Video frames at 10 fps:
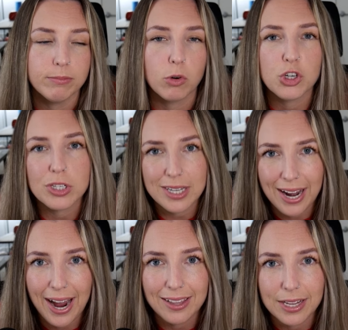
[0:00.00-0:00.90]
We're just going
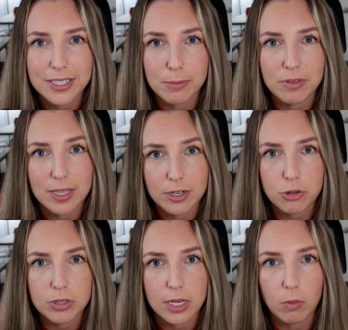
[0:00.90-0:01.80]
to highlight some of the
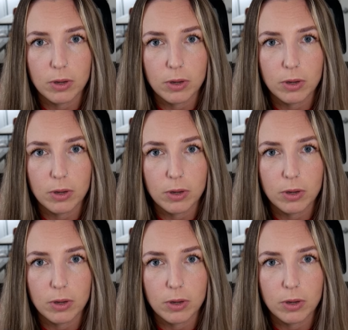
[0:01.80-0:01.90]
interesting